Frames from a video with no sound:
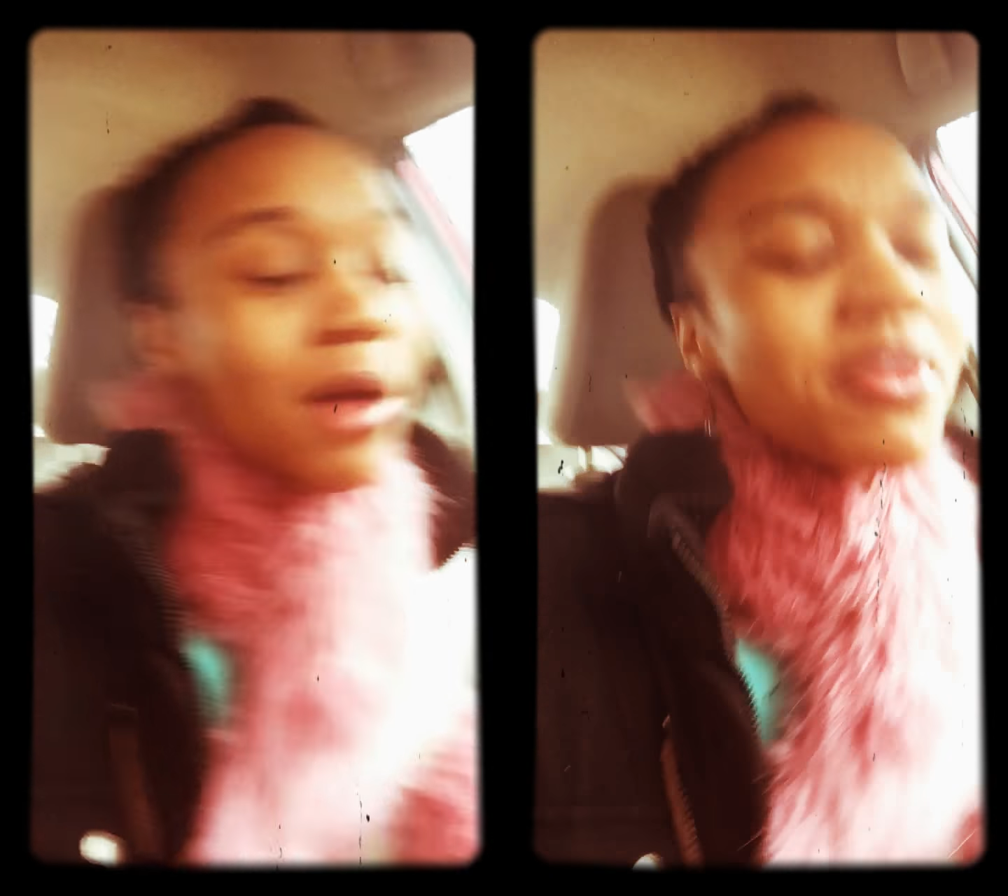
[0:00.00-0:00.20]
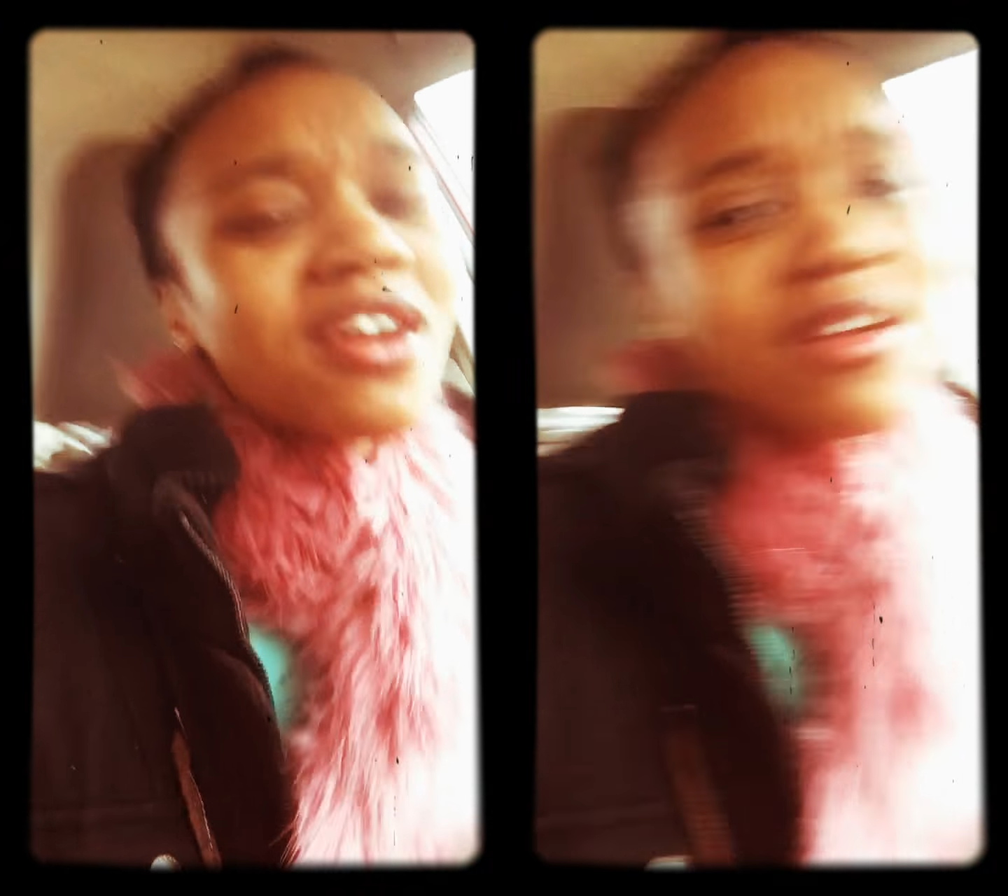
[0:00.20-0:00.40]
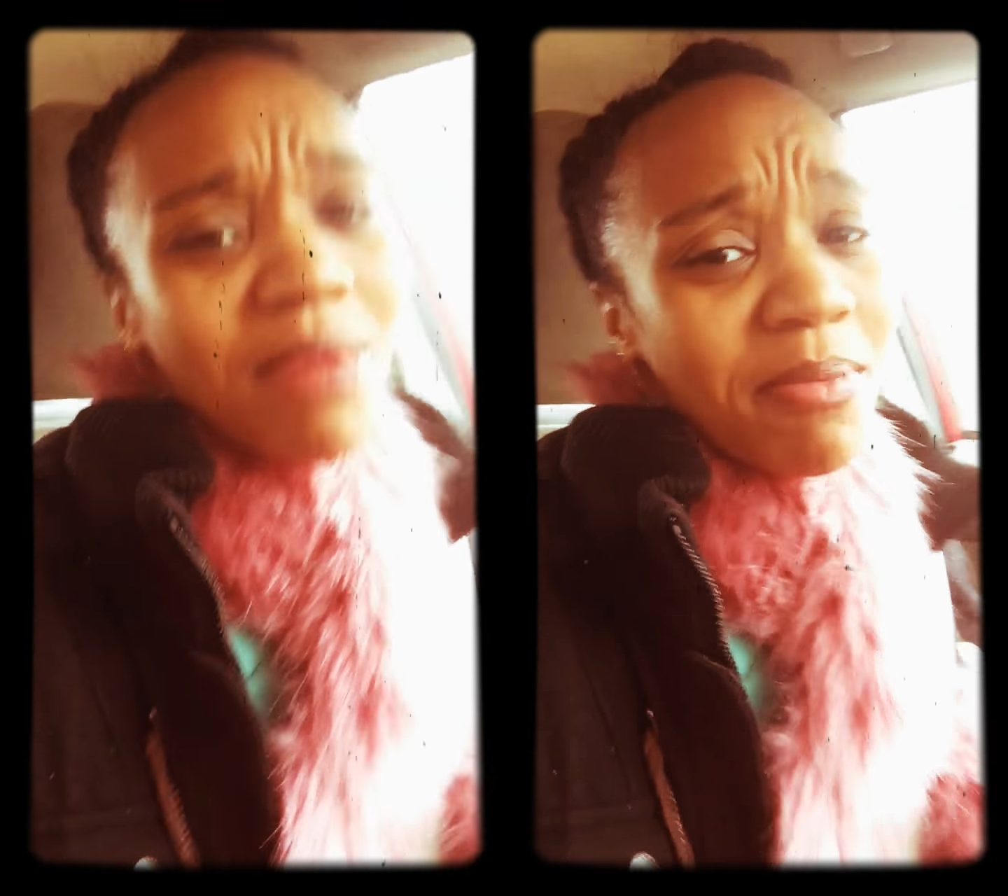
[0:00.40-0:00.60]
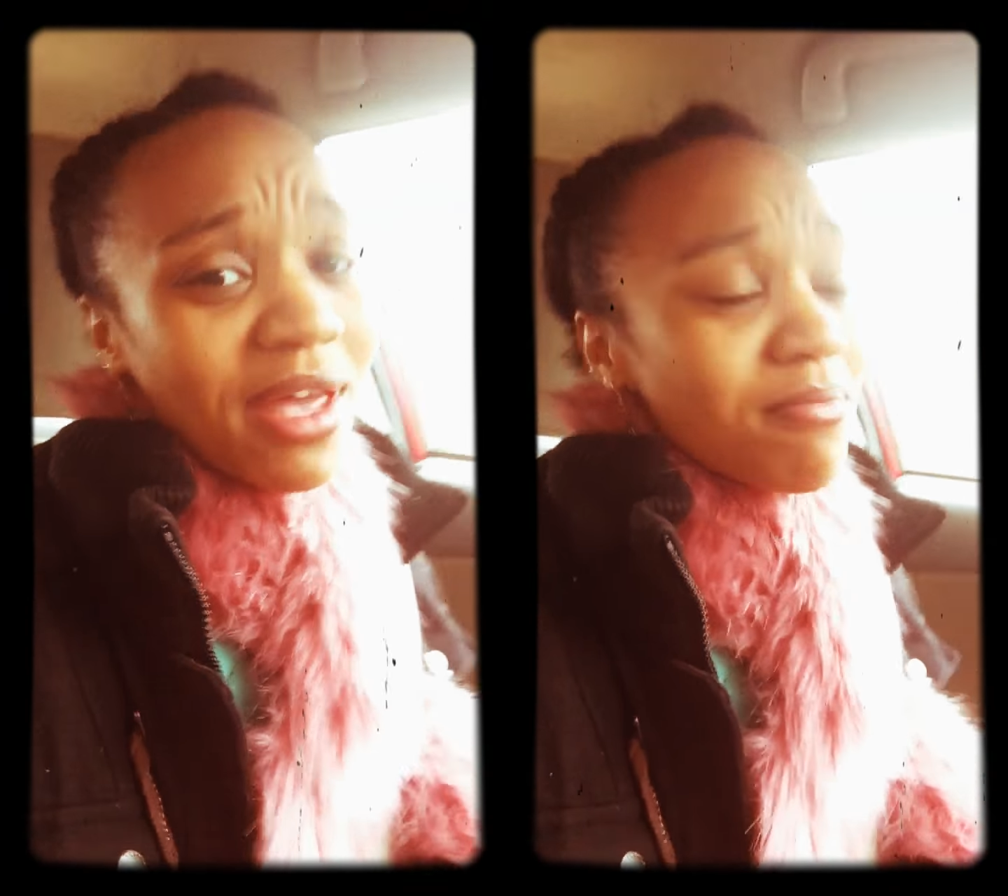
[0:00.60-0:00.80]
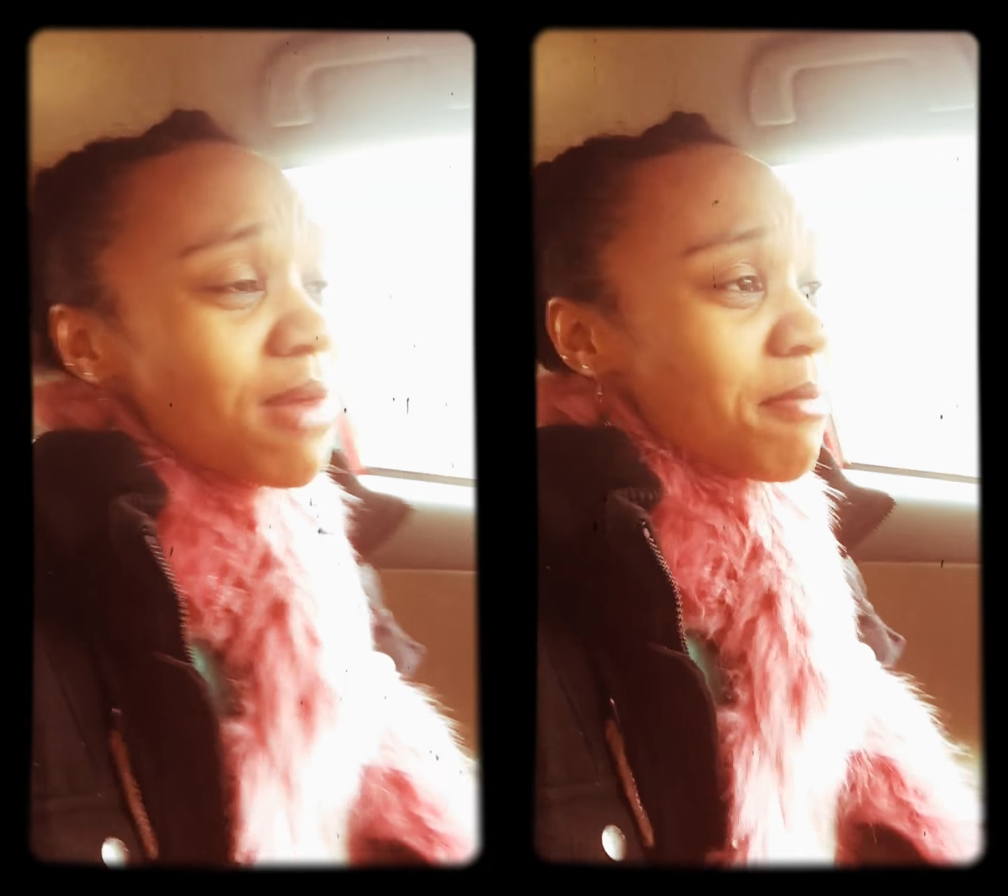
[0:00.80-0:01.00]
Um, no, no, no. My
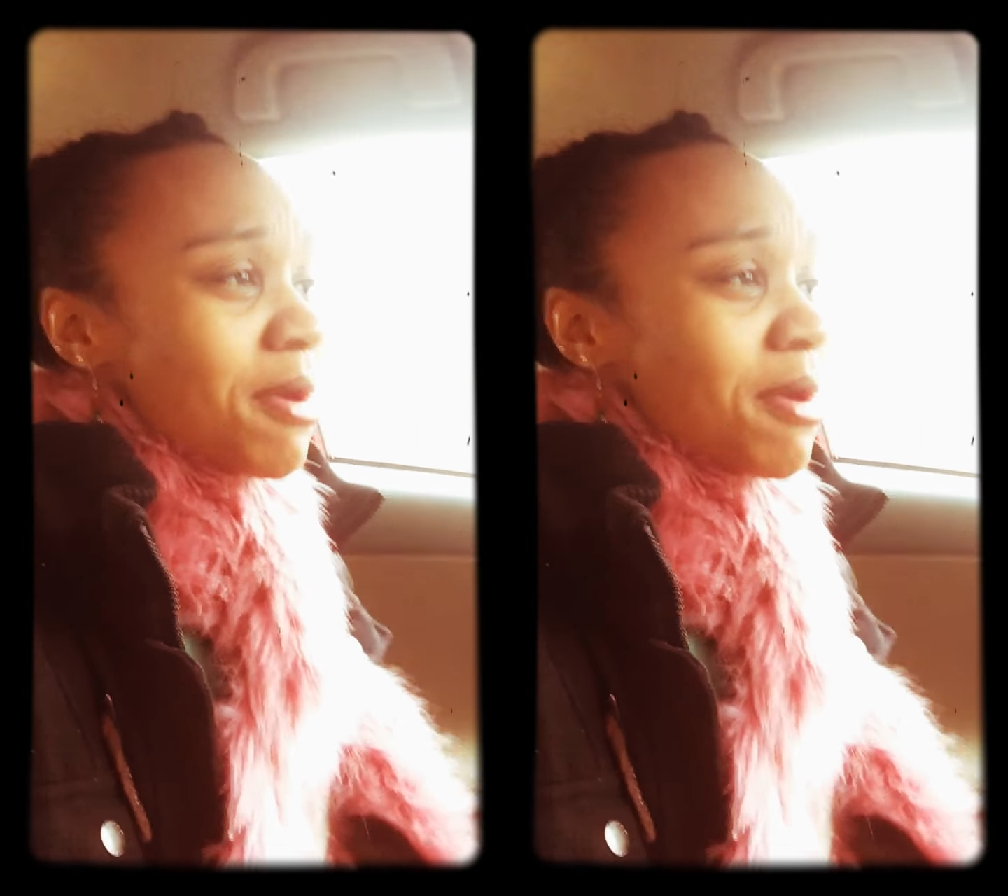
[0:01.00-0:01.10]
my